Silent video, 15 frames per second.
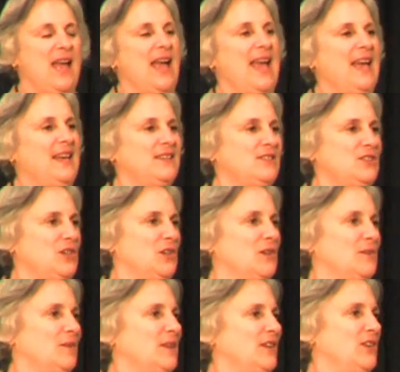as
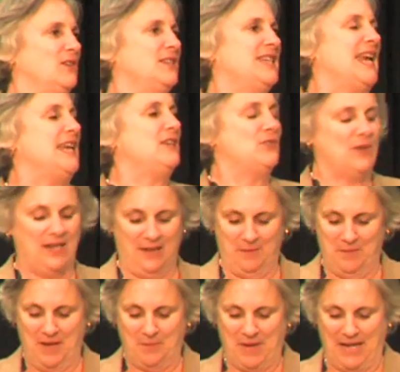your daydream,
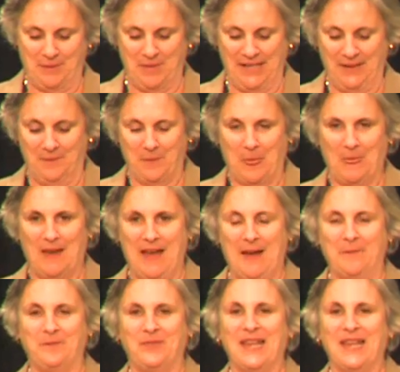maybe. Okay.